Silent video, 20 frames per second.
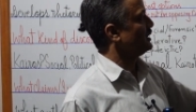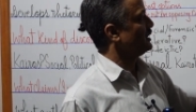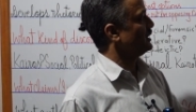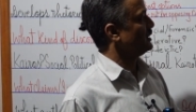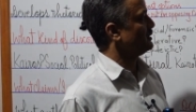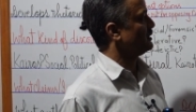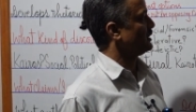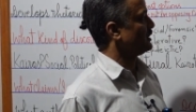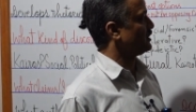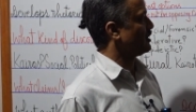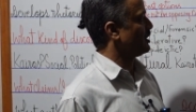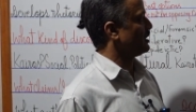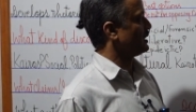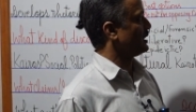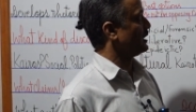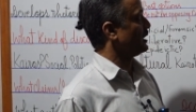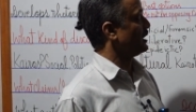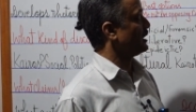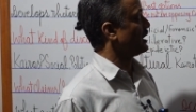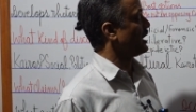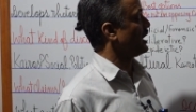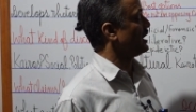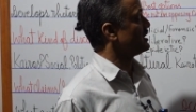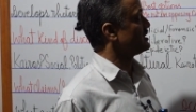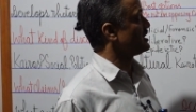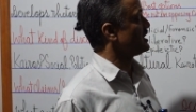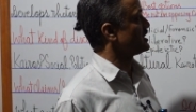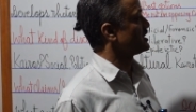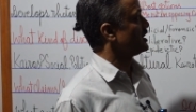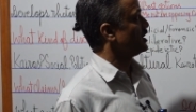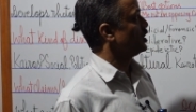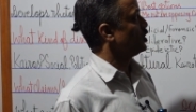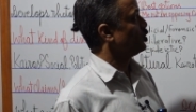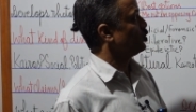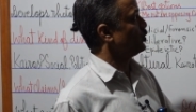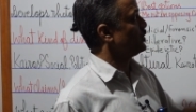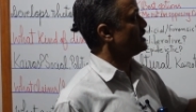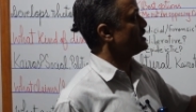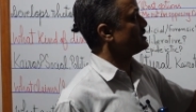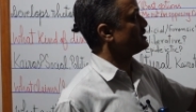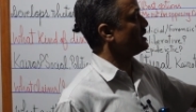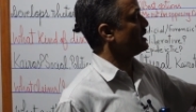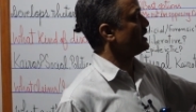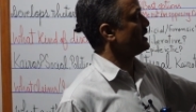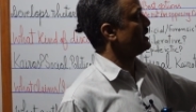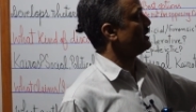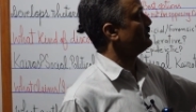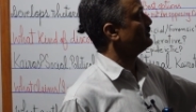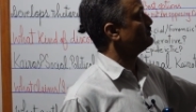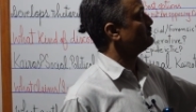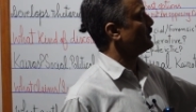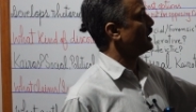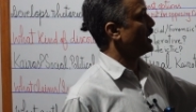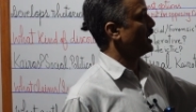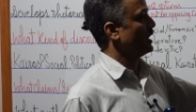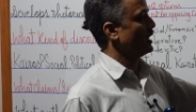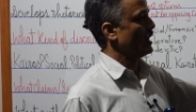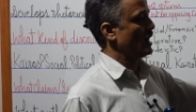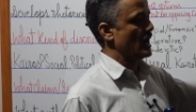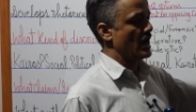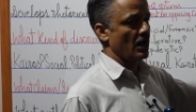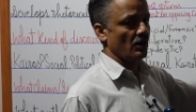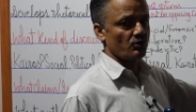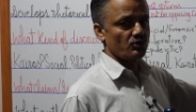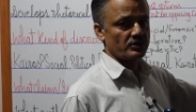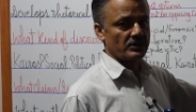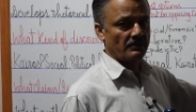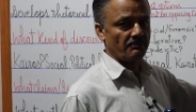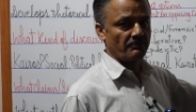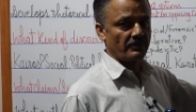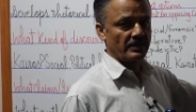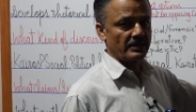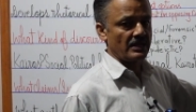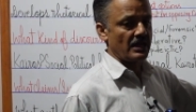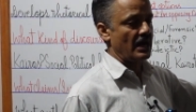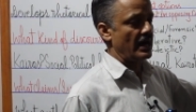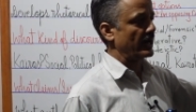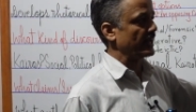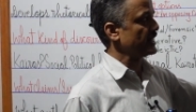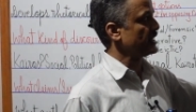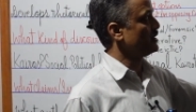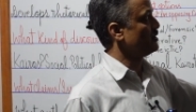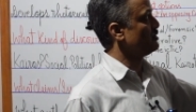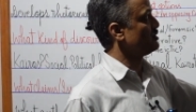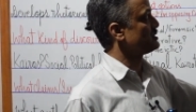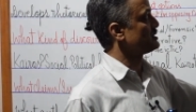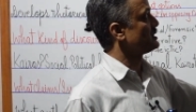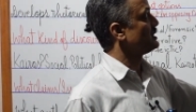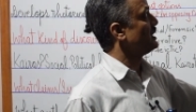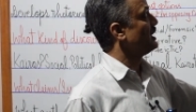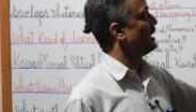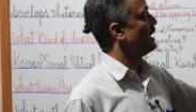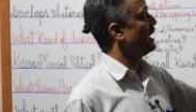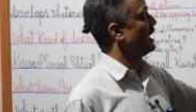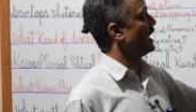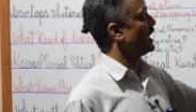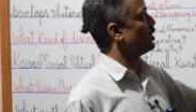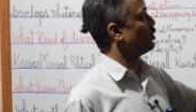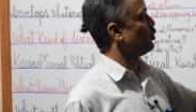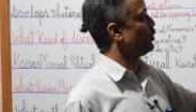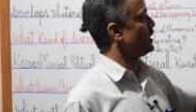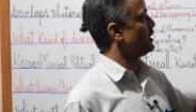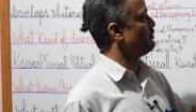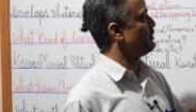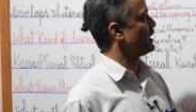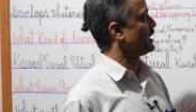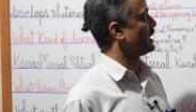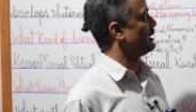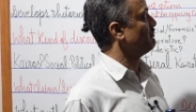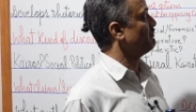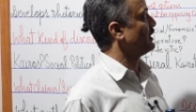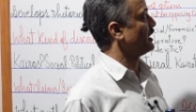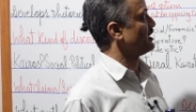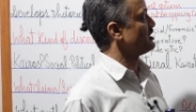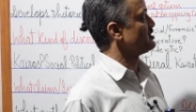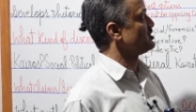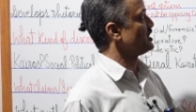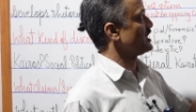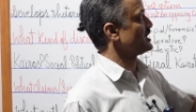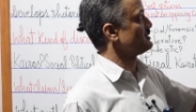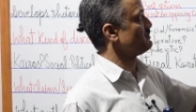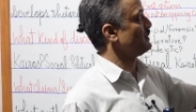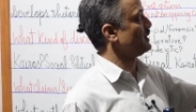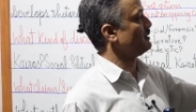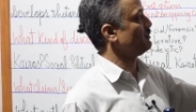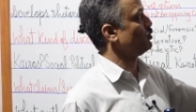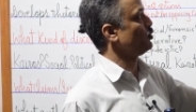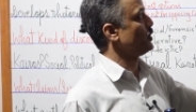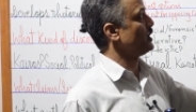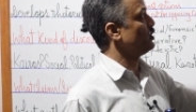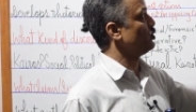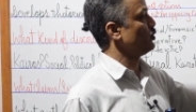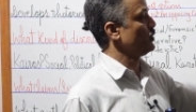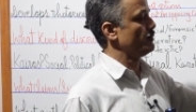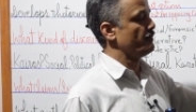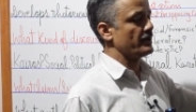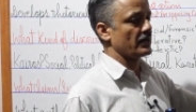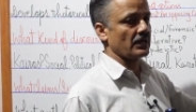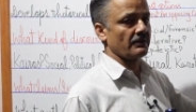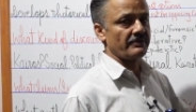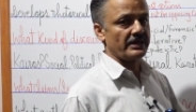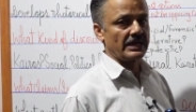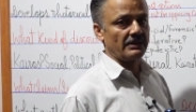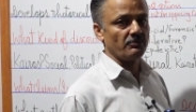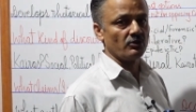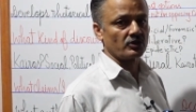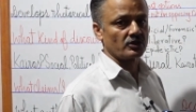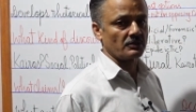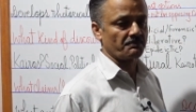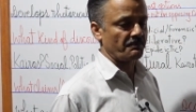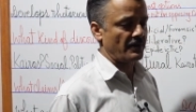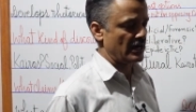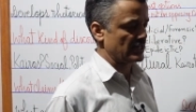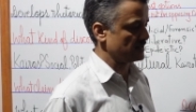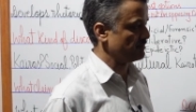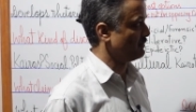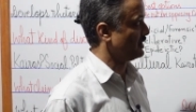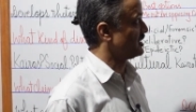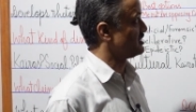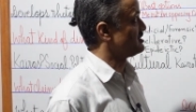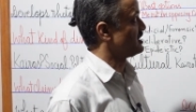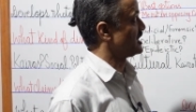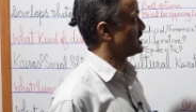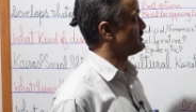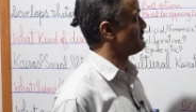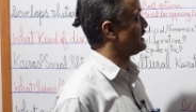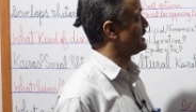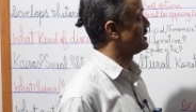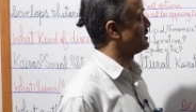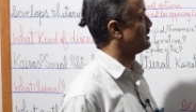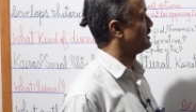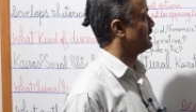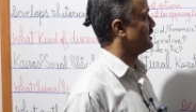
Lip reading: In rhetorical analysis, we study how somebody argues, and we become better judgment. We become able to pass better judgment.